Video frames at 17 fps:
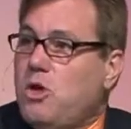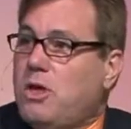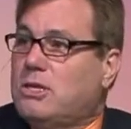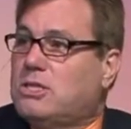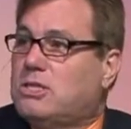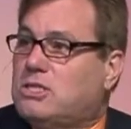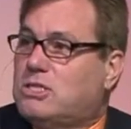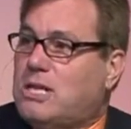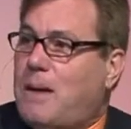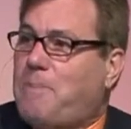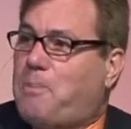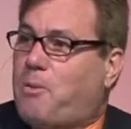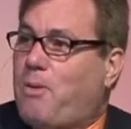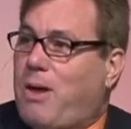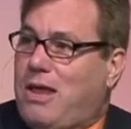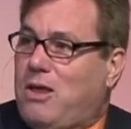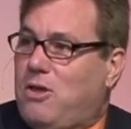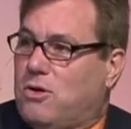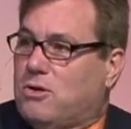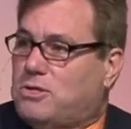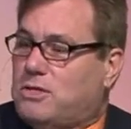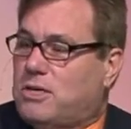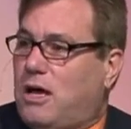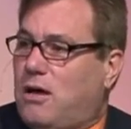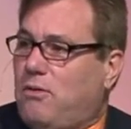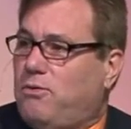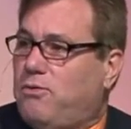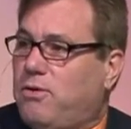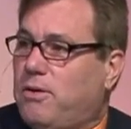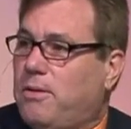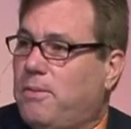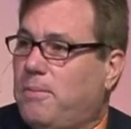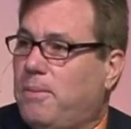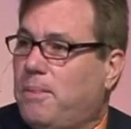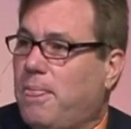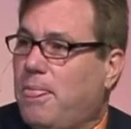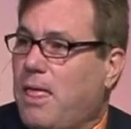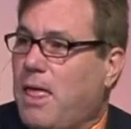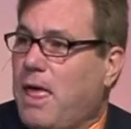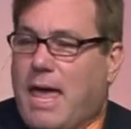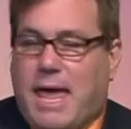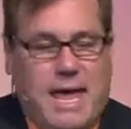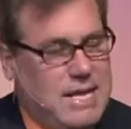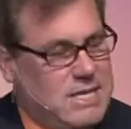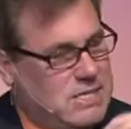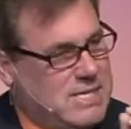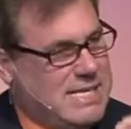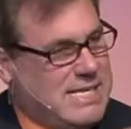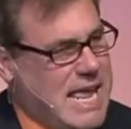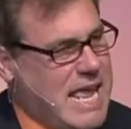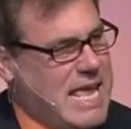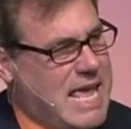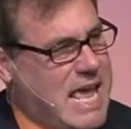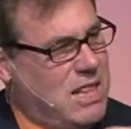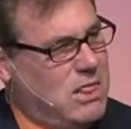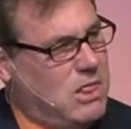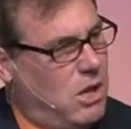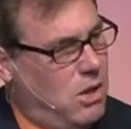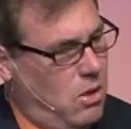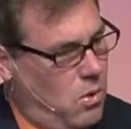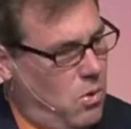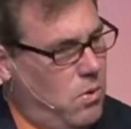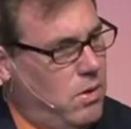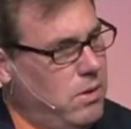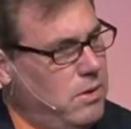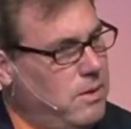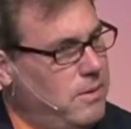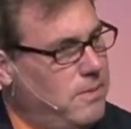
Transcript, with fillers: can separate yourself in seeking the Lord.